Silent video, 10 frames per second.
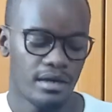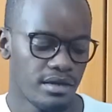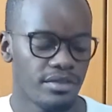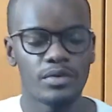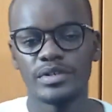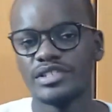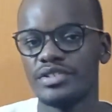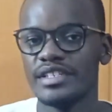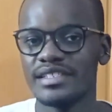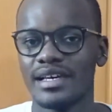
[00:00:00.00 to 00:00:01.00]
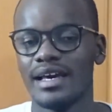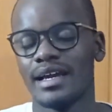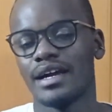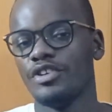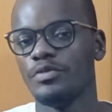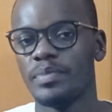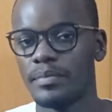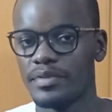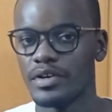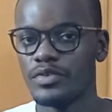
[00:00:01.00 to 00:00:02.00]
Another question is, can you
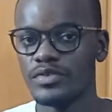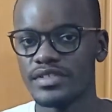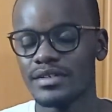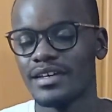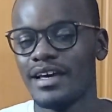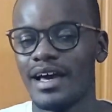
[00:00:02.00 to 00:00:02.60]
pump the cruiser?